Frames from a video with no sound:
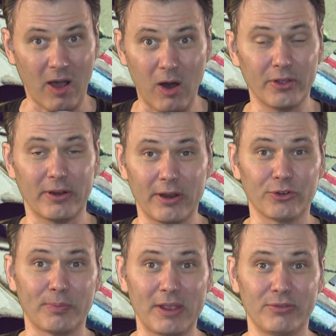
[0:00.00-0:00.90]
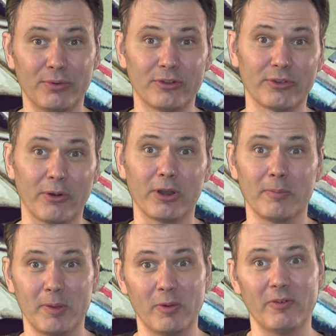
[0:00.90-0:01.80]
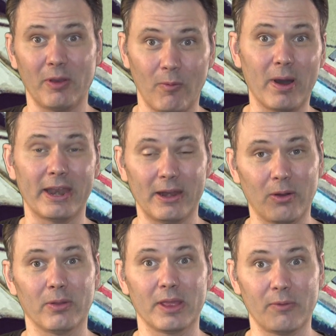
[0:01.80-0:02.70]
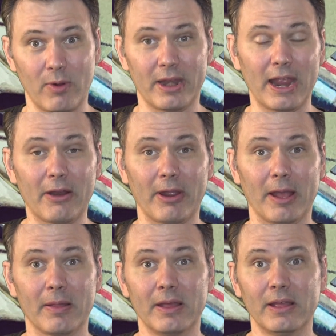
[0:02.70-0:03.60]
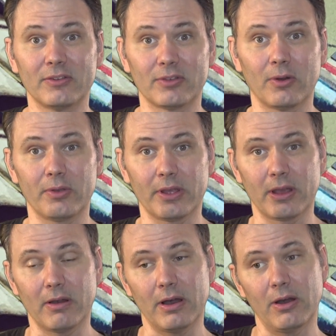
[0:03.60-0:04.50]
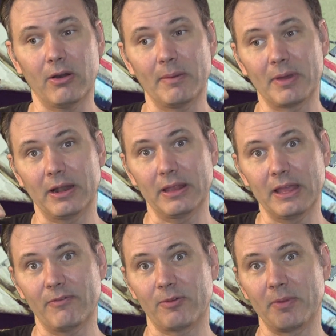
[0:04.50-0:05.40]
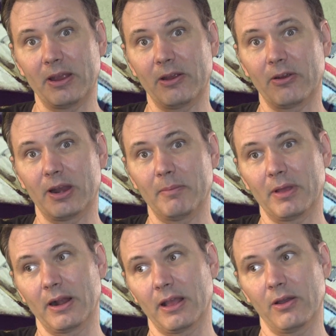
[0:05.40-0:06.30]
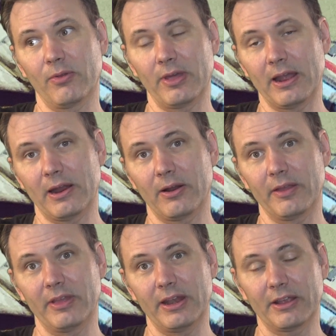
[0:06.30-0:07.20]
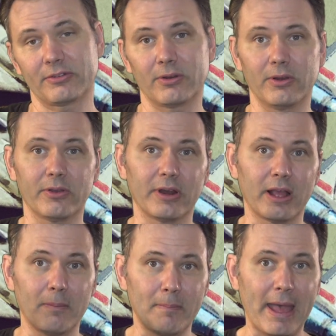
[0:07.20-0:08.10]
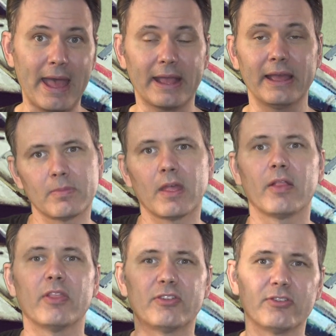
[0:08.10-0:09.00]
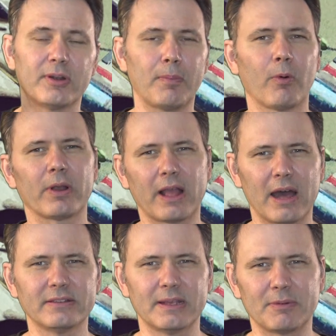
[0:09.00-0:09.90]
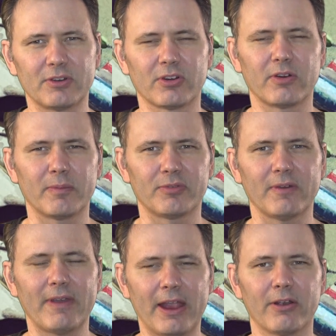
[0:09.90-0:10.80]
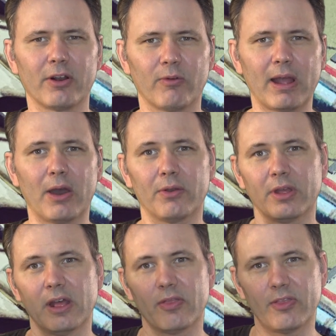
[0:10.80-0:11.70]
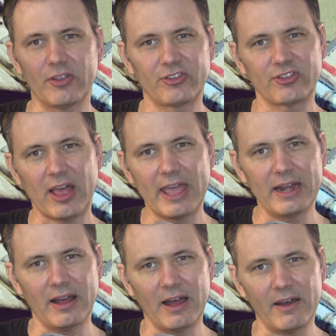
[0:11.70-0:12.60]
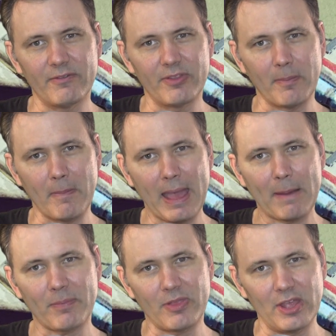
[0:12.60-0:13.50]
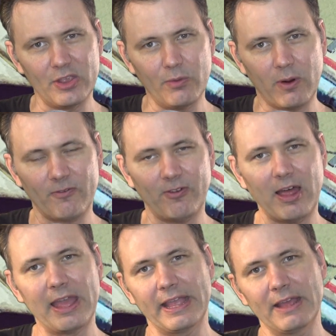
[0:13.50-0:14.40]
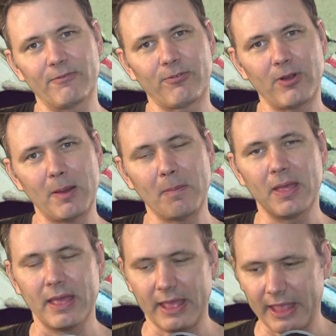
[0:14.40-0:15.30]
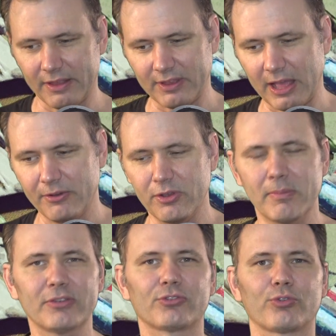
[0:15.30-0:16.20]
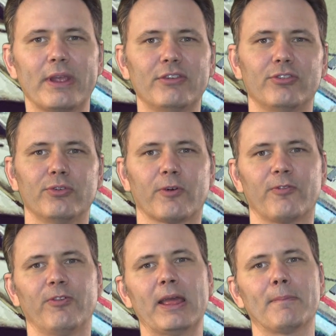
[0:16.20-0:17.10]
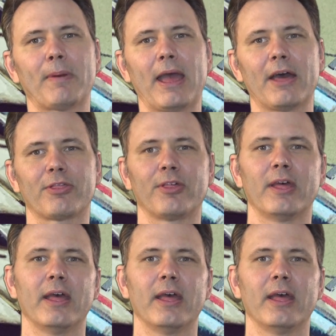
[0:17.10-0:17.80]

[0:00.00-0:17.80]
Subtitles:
all your aerospace units are going to be moving one and only one area. So you can go, oh, I'm going to leave from here and I'm going to go there, and then next turn you can come back. This is an important concept in terms of air to ground. The side of the map that you are flying in from is how you must trace your flight path,